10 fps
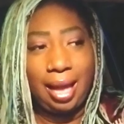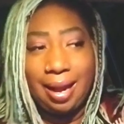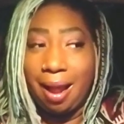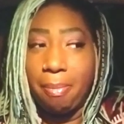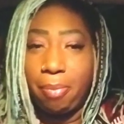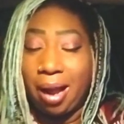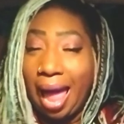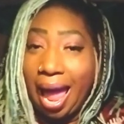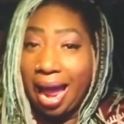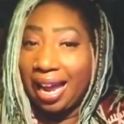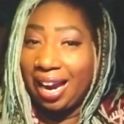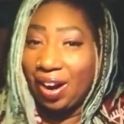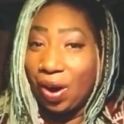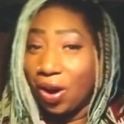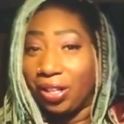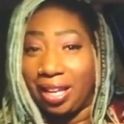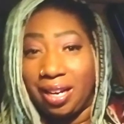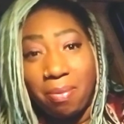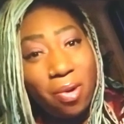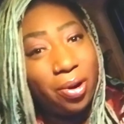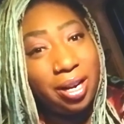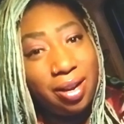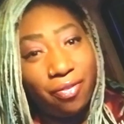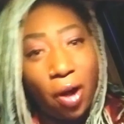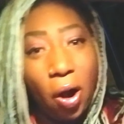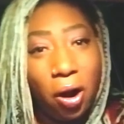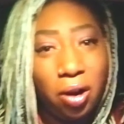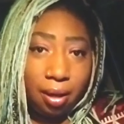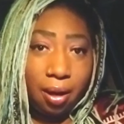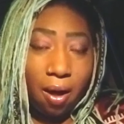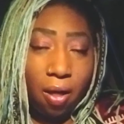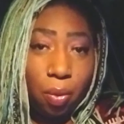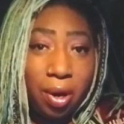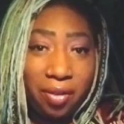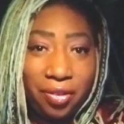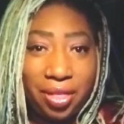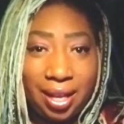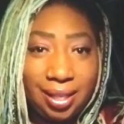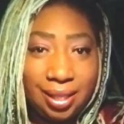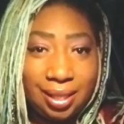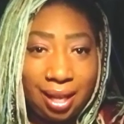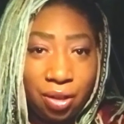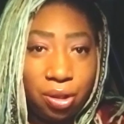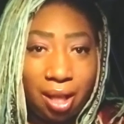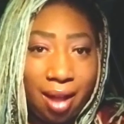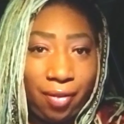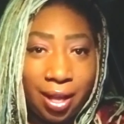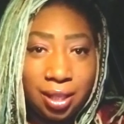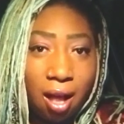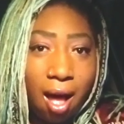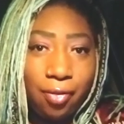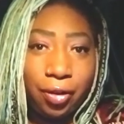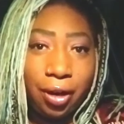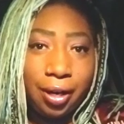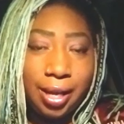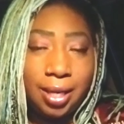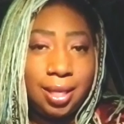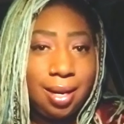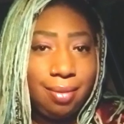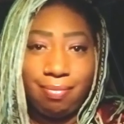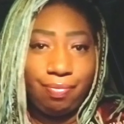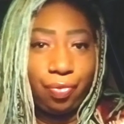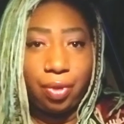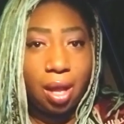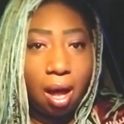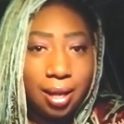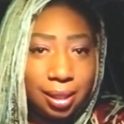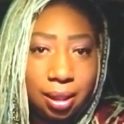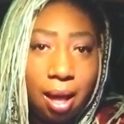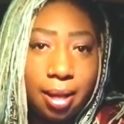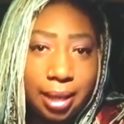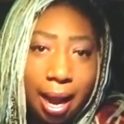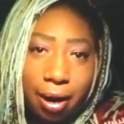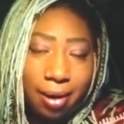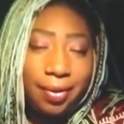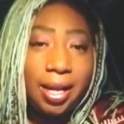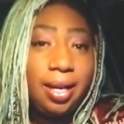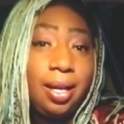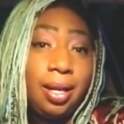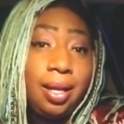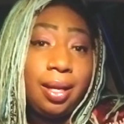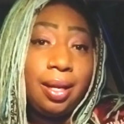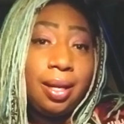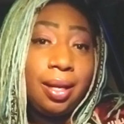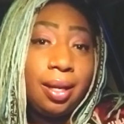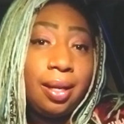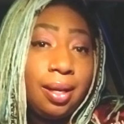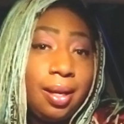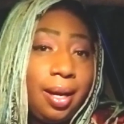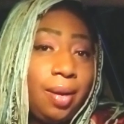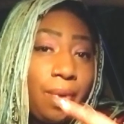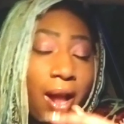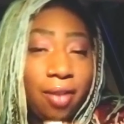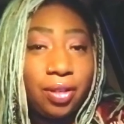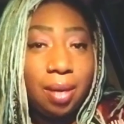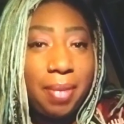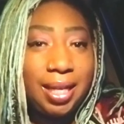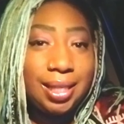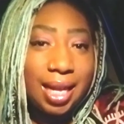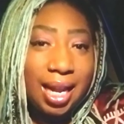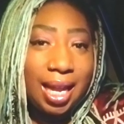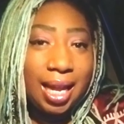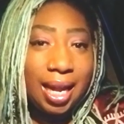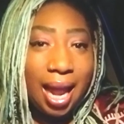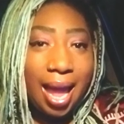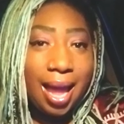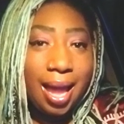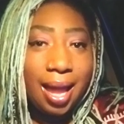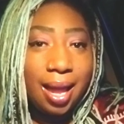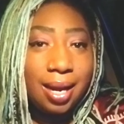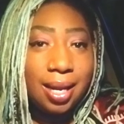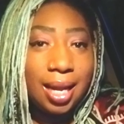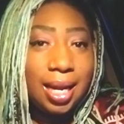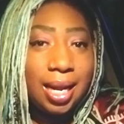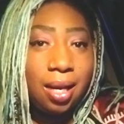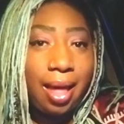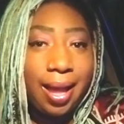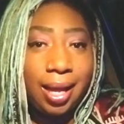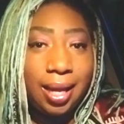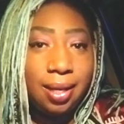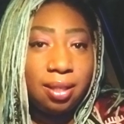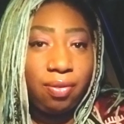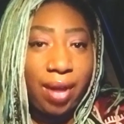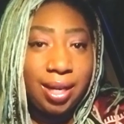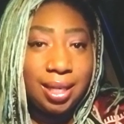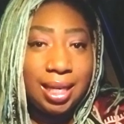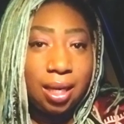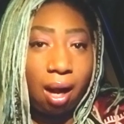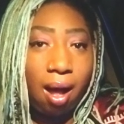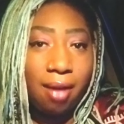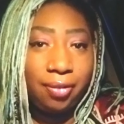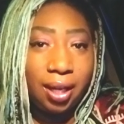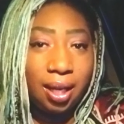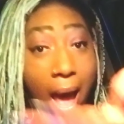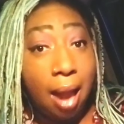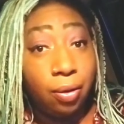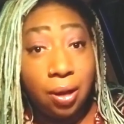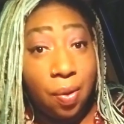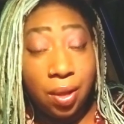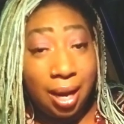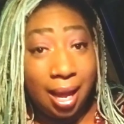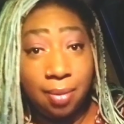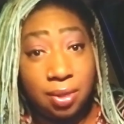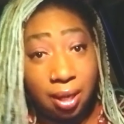getting up early in the morning to farm and all the wonderful things country life has to offer. And then Austin got tired of it and he went off to the big city and he didn't like his venti coffee. I don't know the names